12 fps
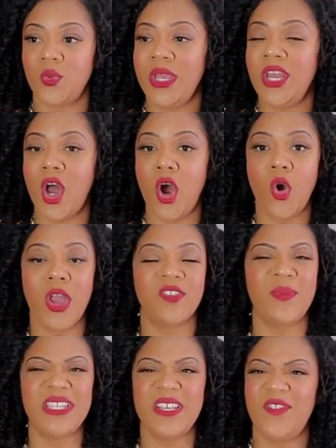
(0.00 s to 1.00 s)
We know,
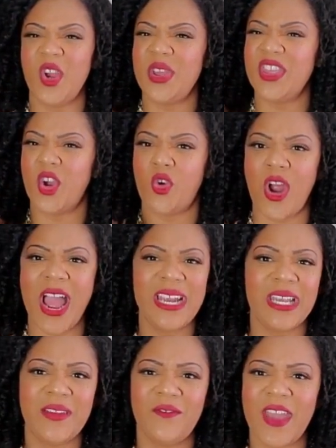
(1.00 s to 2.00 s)
especially if they're in the
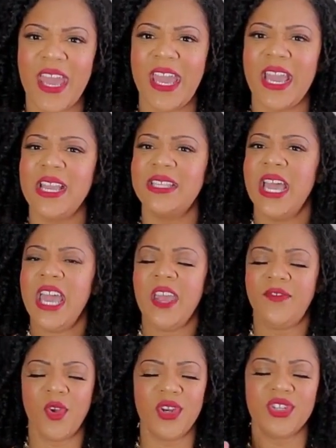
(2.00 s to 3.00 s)
grinding phase,
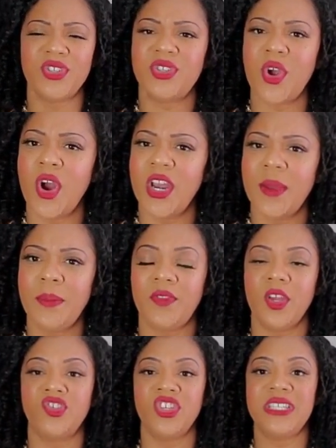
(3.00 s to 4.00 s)
if they're in a startup, if
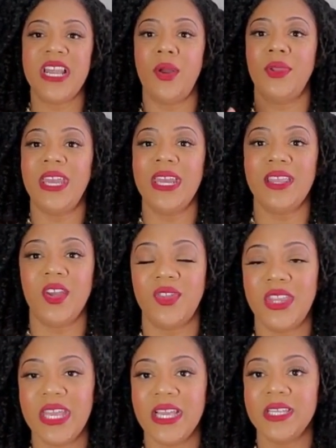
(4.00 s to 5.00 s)
they're just now getting their
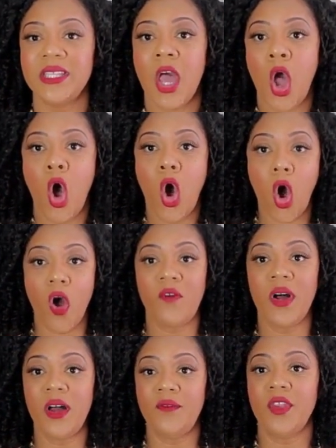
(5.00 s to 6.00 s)
things
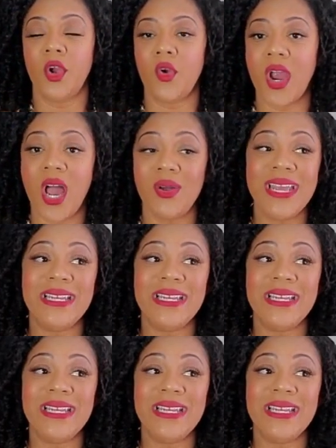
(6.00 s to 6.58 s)
off of the ground,